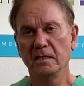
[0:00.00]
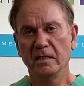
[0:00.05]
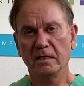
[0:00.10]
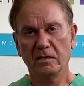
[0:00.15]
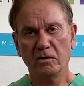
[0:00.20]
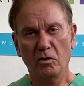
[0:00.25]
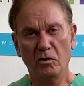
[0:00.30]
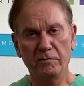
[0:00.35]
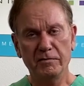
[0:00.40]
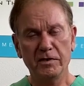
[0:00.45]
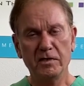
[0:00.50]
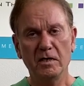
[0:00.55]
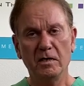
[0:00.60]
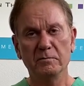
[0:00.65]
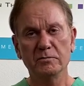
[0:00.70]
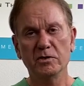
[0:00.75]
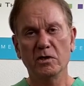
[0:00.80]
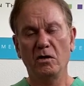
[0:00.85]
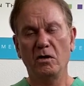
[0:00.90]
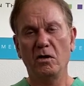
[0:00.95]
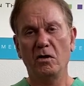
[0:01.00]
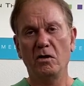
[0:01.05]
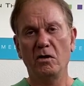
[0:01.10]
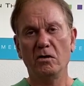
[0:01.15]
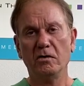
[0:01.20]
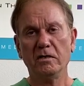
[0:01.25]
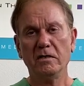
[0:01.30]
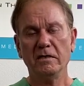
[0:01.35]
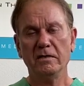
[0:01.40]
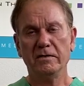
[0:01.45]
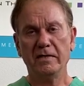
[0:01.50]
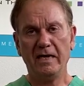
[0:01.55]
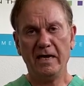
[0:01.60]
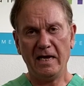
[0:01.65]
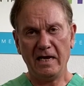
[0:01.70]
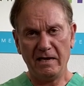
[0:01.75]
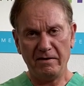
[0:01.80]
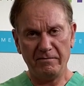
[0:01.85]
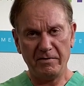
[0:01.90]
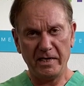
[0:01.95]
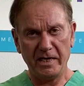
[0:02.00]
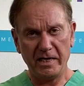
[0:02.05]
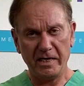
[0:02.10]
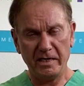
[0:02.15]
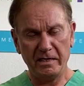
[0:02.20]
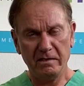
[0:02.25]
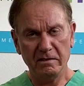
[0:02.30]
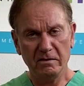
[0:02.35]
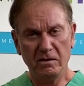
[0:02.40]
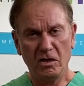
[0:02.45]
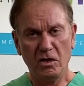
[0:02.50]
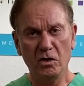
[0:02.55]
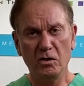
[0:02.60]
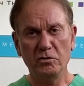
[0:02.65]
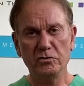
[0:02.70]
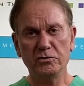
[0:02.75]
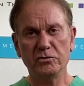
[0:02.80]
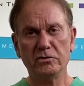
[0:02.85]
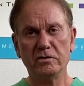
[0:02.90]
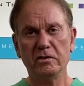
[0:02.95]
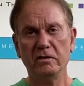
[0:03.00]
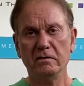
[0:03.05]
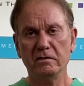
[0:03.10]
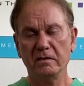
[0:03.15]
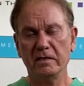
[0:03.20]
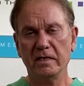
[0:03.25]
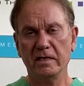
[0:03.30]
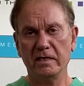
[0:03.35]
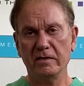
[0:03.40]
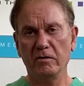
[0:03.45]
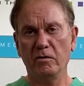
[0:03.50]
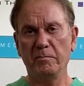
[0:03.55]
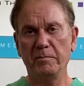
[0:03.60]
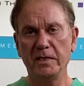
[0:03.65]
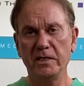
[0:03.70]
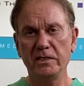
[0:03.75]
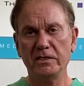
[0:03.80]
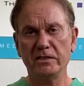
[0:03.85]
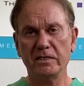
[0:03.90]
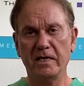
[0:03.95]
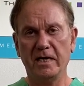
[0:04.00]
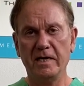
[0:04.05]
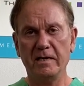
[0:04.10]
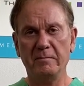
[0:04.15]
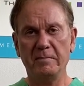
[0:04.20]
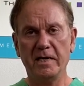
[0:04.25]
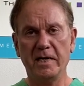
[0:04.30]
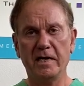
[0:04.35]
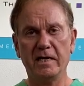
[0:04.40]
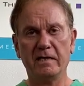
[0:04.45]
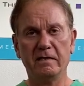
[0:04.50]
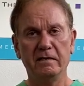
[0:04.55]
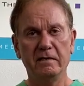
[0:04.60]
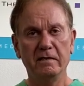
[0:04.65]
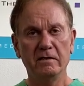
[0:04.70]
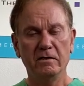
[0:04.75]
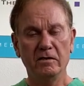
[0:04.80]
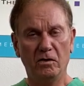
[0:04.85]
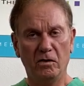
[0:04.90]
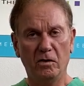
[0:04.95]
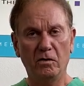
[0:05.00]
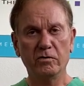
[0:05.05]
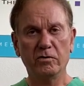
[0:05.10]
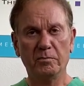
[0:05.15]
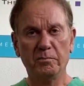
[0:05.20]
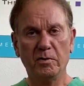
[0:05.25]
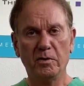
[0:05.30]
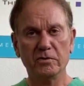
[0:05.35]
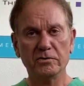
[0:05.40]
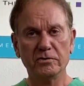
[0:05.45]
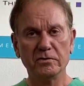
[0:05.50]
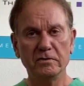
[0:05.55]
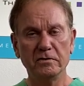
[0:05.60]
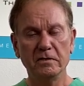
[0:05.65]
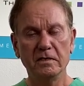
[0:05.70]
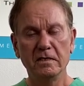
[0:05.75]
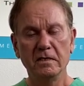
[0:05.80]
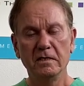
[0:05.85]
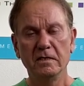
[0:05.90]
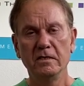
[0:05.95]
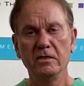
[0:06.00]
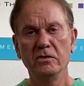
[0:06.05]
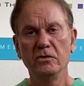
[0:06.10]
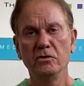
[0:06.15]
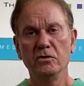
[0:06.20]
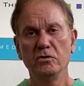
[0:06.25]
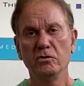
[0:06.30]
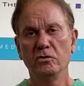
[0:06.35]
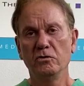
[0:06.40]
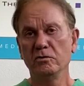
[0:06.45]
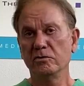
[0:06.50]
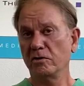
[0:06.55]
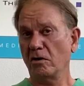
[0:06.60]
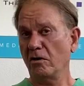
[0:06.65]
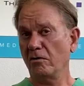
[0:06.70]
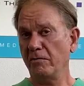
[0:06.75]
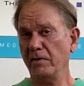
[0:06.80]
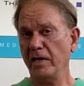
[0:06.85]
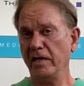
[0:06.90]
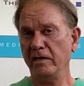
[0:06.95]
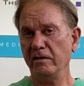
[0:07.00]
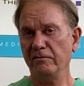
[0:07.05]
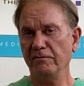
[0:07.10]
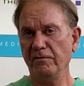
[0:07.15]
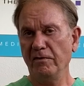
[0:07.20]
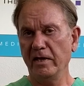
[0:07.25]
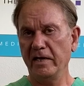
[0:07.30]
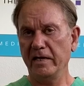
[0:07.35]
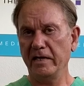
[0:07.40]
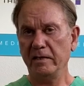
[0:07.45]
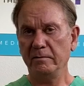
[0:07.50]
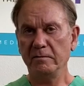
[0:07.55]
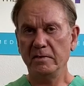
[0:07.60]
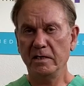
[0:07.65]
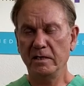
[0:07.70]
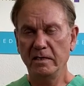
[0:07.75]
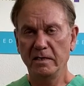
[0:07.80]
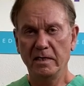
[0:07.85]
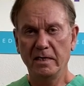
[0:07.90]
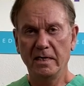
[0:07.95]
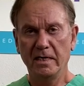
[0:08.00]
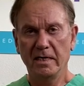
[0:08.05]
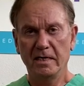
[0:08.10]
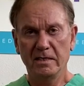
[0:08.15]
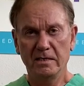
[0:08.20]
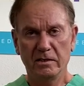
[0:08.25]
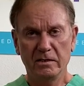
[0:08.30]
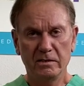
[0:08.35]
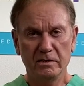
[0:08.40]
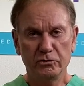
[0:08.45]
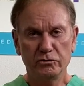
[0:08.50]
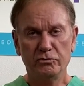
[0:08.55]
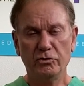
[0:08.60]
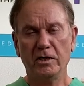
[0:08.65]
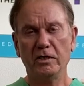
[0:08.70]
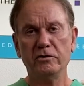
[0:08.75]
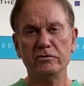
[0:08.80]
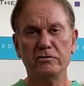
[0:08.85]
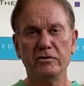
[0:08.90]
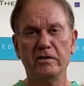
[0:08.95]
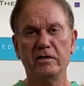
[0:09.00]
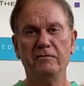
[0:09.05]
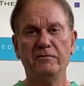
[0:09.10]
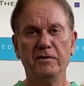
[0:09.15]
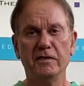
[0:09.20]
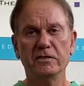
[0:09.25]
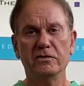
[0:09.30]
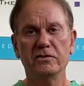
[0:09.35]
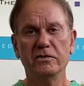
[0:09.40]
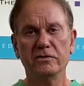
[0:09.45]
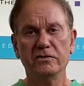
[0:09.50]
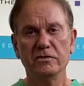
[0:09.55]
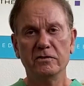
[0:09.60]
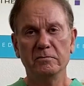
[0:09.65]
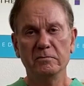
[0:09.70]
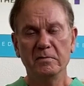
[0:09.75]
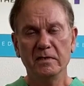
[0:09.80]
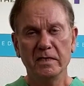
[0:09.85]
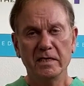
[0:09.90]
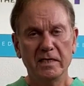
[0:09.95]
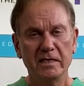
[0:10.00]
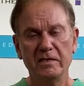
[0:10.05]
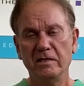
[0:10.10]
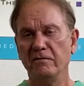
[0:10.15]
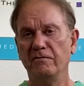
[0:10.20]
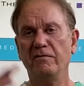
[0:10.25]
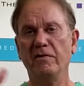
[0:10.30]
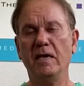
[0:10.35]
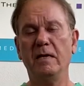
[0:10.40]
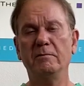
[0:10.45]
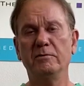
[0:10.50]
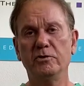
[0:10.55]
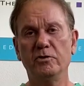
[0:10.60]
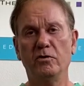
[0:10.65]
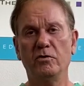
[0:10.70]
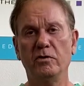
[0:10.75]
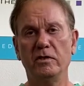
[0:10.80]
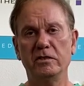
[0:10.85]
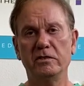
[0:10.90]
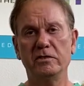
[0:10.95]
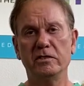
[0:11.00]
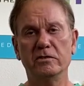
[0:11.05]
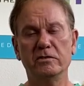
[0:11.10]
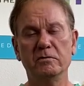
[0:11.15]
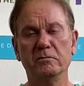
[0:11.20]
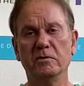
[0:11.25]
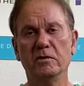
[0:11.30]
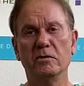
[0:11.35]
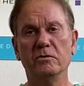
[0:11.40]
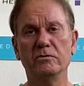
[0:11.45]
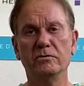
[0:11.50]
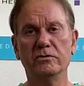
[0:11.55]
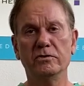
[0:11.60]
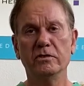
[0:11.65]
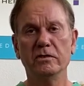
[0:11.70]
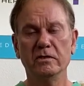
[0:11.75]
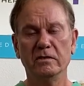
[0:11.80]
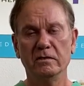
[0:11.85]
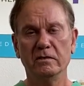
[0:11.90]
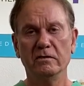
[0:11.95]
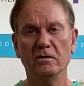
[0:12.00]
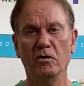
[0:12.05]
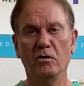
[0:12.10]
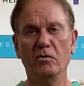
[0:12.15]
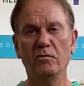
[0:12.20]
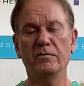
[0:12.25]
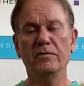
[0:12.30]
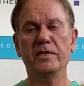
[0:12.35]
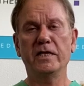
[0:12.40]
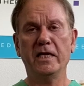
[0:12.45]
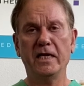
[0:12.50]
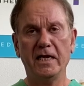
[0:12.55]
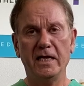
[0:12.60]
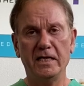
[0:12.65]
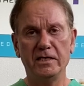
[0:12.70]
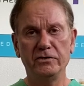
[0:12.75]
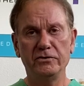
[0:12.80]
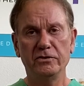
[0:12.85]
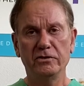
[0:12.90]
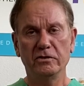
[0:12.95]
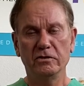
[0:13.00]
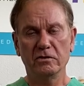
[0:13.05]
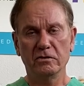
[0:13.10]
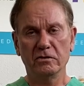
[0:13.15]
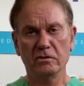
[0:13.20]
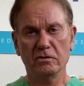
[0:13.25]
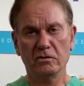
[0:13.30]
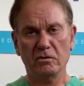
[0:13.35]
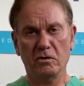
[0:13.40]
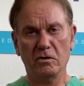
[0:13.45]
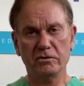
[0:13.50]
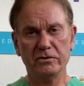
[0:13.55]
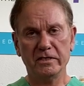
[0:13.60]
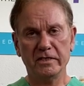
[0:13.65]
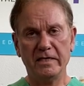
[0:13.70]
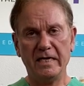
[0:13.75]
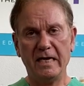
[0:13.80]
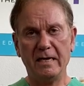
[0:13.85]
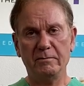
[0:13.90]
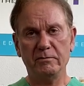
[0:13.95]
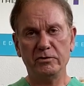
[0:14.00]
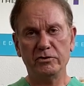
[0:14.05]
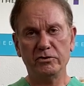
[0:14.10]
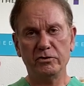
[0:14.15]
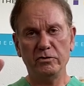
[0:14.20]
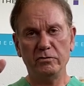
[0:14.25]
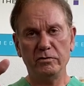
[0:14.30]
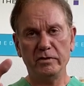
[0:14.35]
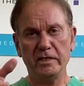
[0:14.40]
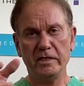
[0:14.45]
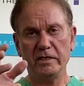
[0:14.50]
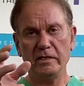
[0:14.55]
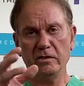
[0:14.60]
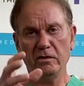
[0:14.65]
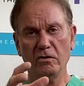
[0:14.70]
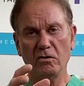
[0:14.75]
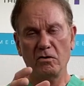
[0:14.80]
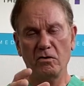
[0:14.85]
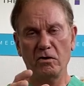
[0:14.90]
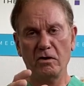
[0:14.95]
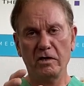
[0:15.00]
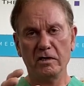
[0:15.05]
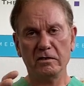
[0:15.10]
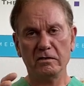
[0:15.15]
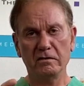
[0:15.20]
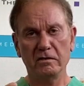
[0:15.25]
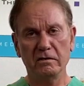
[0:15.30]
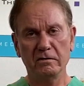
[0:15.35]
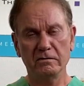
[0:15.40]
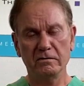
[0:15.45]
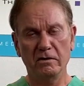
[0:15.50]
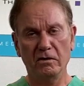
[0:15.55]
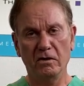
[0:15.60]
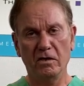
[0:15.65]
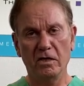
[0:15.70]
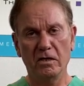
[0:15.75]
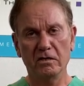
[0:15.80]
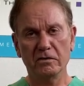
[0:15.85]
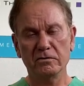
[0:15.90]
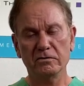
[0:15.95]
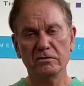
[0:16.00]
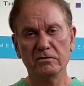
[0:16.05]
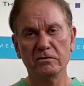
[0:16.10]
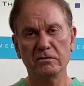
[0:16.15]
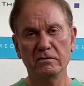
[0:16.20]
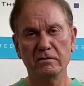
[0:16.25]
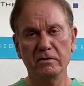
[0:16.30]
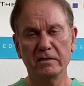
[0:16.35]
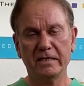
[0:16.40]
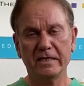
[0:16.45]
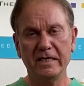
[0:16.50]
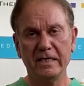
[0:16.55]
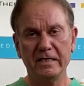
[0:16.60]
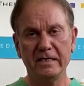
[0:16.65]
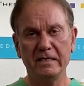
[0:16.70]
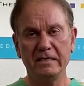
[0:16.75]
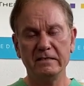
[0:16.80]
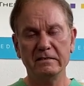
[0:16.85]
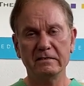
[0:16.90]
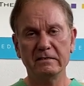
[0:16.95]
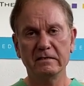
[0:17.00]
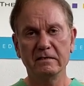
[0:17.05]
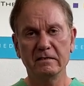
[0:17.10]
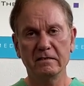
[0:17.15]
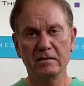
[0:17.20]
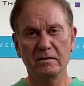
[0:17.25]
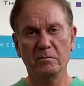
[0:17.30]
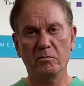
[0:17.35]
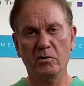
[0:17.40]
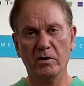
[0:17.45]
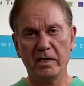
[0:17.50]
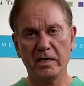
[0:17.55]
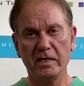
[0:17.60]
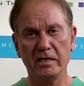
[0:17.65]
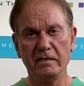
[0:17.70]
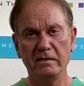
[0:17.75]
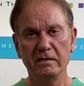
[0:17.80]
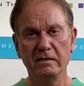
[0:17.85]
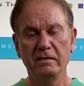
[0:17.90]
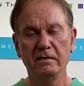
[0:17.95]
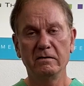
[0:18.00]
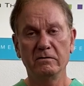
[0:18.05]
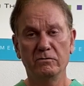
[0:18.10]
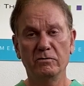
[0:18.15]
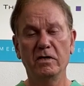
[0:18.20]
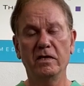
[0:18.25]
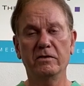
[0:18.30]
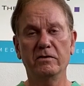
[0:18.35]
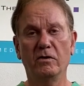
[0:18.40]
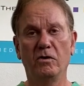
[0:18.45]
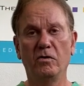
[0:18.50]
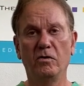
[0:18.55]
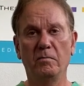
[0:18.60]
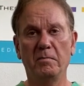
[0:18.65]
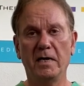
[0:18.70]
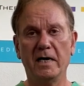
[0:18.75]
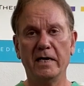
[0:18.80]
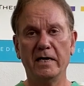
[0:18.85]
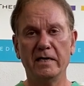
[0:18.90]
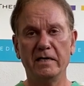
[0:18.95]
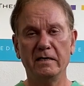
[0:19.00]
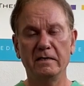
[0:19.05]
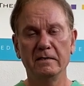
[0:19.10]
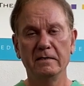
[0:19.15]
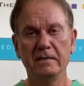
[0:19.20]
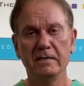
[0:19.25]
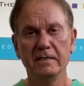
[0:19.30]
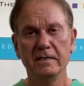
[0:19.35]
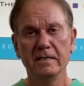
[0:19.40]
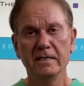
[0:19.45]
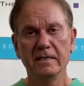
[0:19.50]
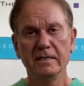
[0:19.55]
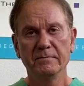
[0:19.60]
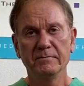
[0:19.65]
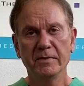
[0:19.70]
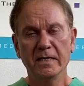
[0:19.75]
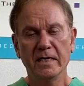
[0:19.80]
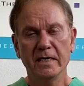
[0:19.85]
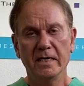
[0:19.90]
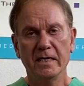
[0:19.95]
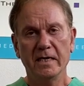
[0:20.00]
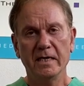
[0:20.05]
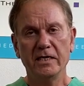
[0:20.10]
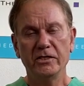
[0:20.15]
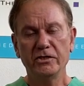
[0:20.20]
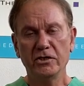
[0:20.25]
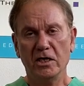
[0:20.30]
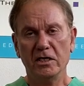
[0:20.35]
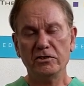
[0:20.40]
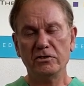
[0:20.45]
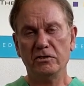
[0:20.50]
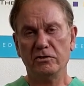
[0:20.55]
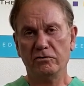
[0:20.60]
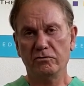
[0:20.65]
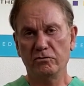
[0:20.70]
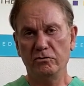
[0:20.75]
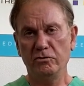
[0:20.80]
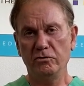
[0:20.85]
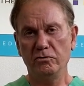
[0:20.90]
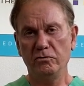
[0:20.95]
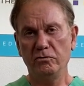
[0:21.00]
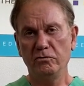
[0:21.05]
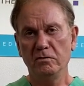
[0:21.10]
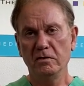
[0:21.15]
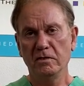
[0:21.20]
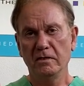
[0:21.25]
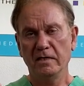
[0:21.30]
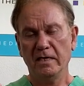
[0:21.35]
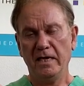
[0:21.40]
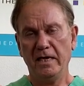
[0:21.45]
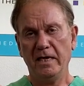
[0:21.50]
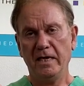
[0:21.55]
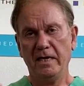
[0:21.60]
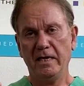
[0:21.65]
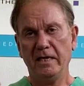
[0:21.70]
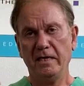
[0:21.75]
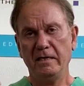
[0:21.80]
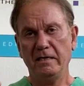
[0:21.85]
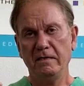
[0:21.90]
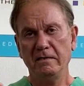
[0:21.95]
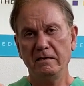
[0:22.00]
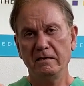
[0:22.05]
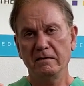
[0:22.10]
COVID comes along, they have a host in an obese, diabetic, older person who is already inflamed, triggers the defense system, and the inflammatory system goes over the edge, causing damage to the heart, the lungs, the kidneys, the brain, really the whole body. And it does it through a